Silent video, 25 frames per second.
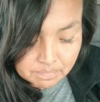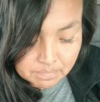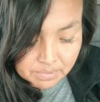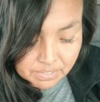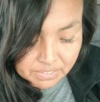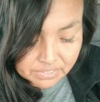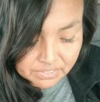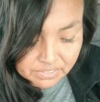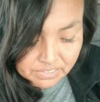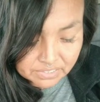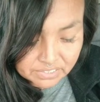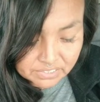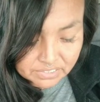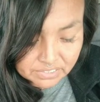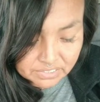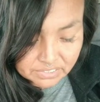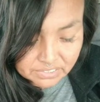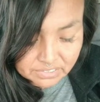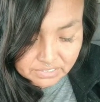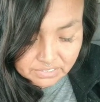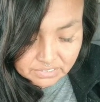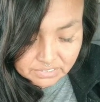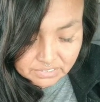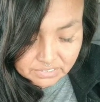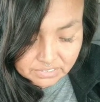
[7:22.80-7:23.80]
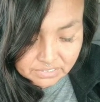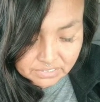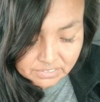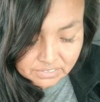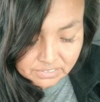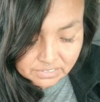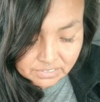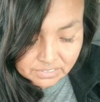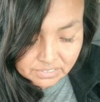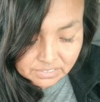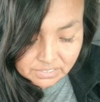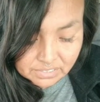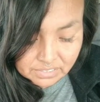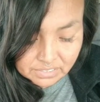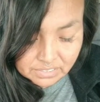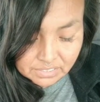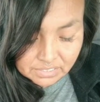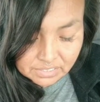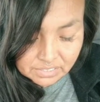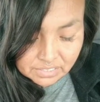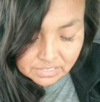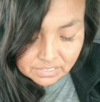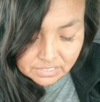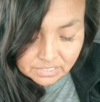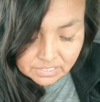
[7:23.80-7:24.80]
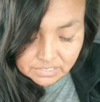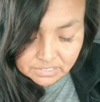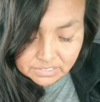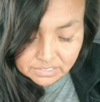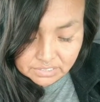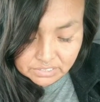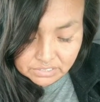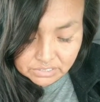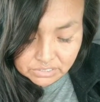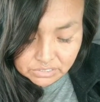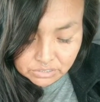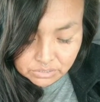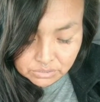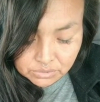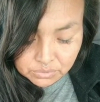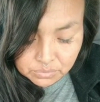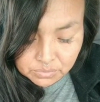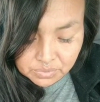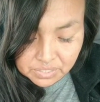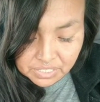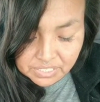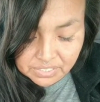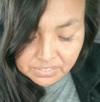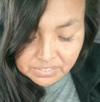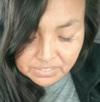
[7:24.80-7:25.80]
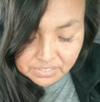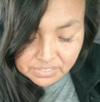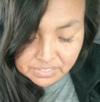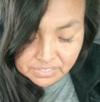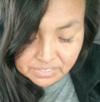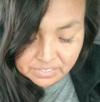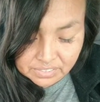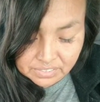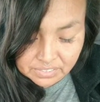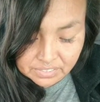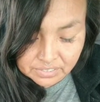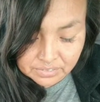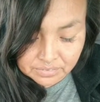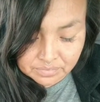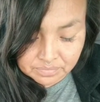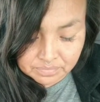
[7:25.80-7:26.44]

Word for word: But this is a two-way thing.